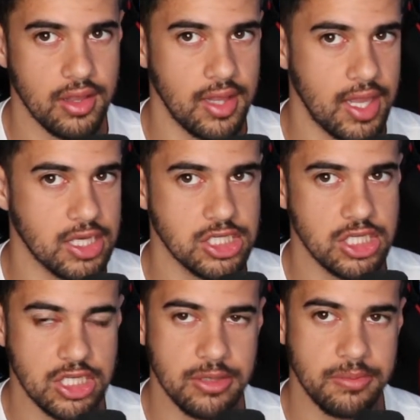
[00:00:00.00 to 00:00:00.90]
the
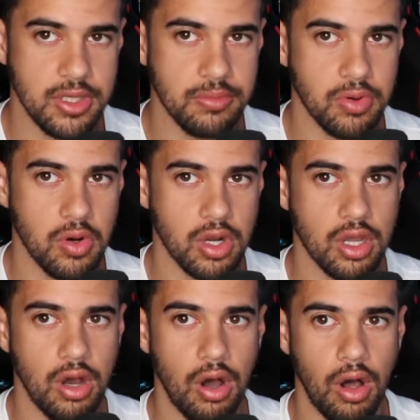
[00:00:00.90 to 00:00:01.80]
HTTP
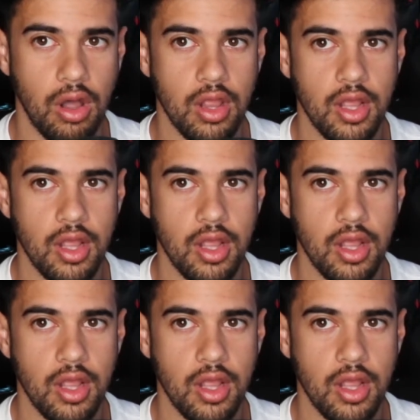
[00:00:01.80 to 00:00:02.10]
protocol,